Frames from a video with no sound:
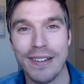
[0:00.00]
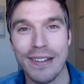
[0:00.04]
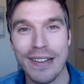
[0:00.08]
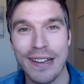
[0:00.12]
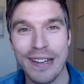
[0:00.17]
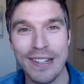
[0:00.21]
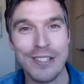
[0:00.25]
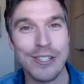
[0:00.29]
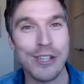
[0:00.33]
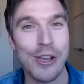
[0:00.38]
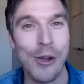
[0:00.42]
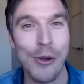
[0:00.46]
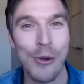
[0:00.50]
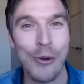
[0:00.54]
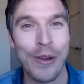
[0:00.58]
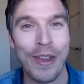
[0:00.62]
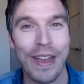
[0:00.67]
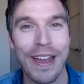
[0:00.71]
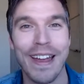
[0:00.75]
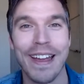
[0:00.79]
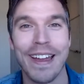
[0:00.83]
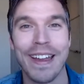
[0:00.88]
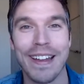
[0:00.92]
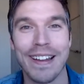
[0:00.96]
It's
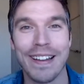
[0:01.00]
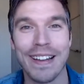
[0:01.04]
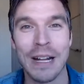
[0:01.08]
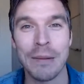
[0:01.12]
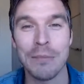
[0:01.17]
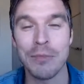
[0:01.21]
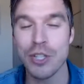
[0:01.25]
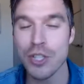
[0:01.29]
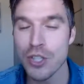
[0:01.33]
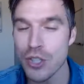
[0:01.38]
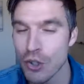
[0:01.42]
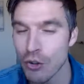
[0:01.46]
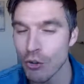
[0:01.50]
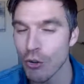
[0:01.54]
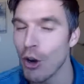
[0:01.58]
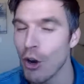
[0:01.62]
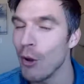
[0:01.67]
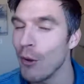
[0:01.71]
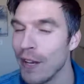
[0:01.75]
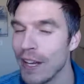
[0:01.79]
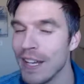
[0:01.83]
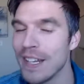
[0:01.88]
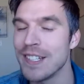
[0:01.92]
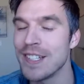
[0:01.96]
okay. I'm just
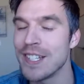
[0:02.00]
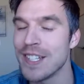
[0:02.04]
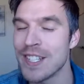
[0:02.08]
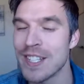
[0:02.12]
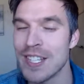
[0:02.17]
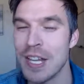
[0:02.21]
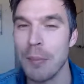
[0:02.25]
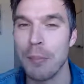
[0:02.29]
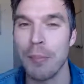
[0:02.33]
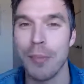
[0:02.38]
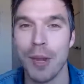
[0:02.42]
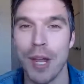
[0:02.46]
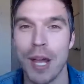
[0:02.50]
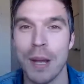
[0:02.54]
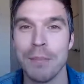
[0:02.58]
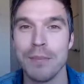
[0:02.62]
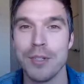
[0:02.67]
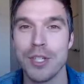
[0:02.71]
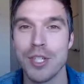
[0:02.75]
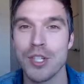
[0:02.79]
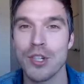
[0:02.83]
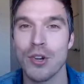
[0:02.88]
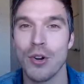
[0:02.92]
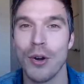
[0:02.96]
growing into something. I'm
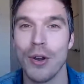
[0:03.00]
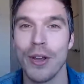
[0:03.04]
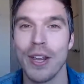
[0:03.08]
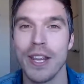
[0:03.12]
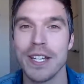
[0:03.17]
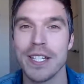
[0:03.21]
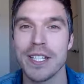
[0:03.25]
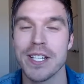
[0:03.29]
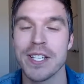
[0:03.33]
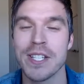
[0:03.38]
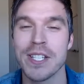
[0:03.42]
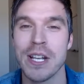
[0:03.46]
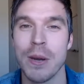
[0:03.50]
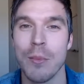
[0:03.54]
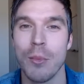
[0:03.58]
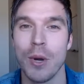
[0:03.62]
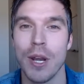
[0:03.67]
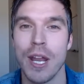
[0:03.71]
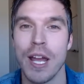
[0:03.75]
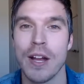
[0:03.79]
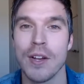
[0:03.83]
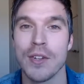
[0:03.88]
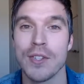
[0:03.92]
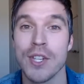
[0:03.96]
just growing into
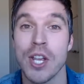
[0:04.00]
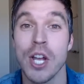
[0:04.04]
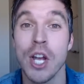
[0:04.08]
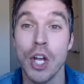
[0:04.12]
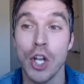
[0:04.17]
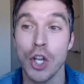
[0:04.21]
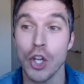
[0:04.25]
someone else.